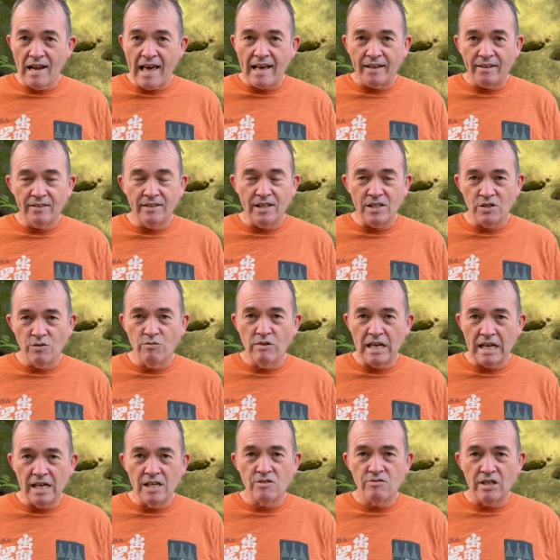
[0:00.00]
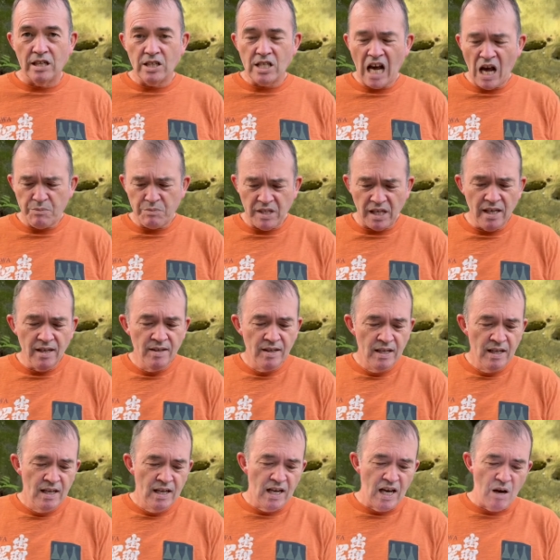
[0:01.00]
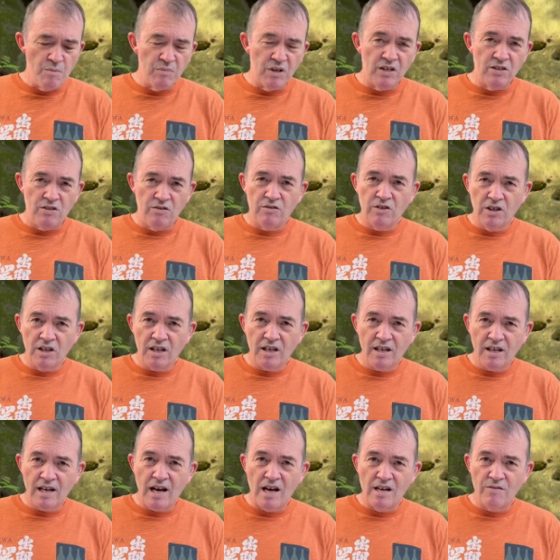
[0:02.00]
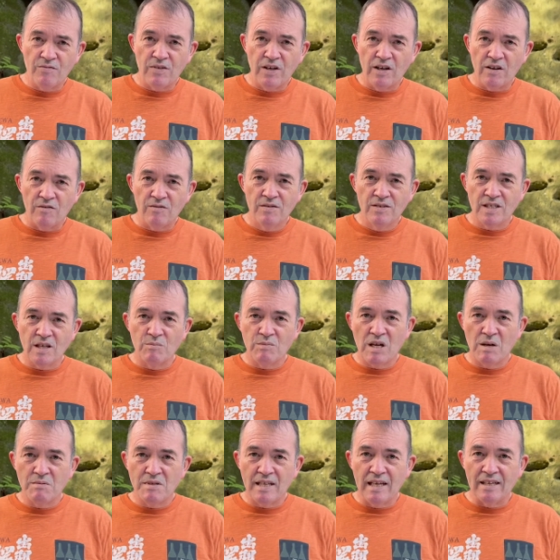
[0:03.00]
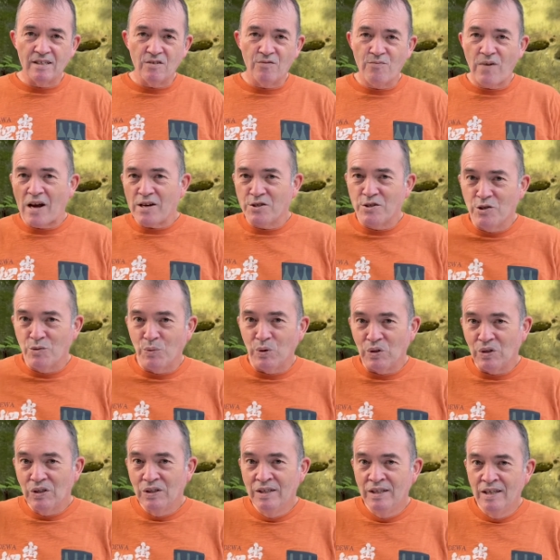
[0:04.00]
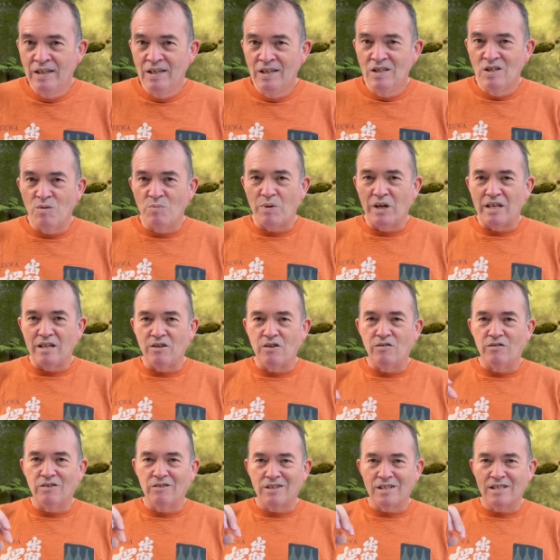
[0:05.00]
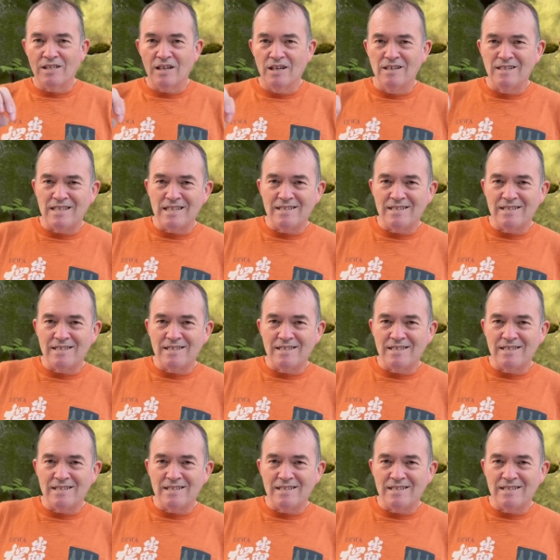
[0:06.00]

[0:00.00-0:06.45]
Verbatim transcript: length. It's a really interesting chapter because um, you've got to kind of, you know, sometimes things are fashionable, but you've got to kind of